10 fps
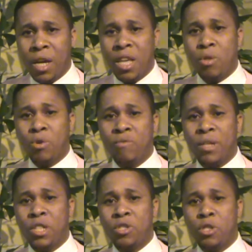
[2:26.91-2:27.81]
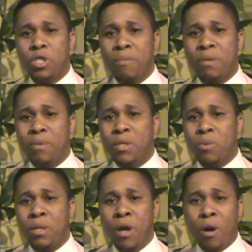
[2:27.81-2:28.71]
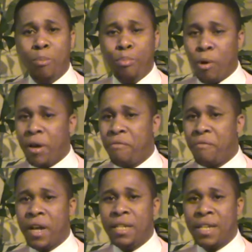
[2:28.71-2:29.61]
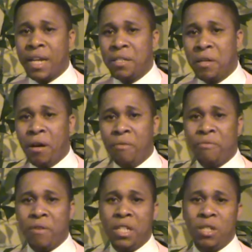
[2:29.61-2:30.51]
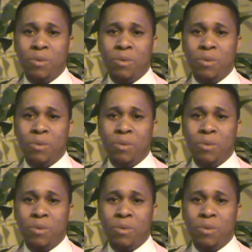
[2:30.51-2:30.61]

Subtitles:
in those relationships between boyfriends and girlfriends,